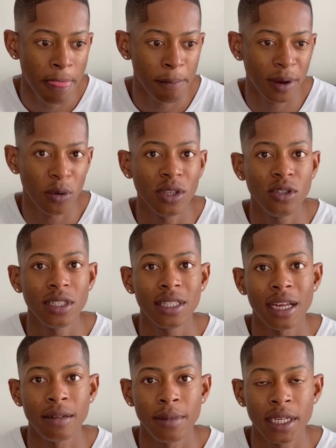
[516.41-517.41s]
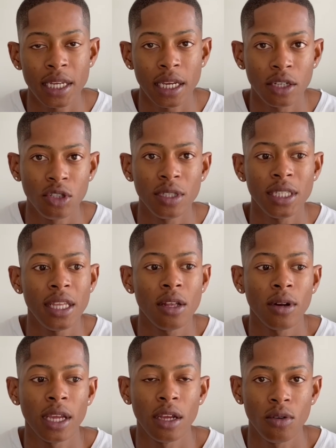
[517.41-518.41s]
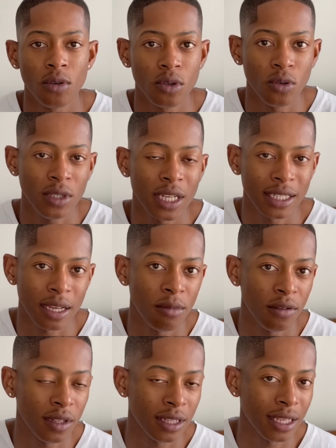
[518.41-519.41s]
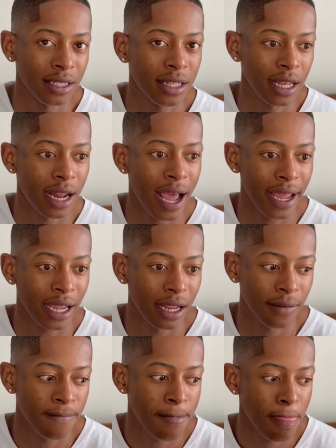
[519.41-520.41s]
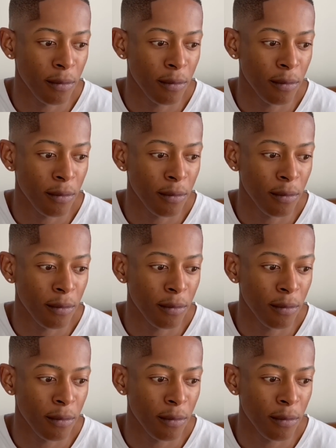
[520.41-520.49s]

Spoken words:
But once you start making it, you see that, okay, no, those are some of the things that I can,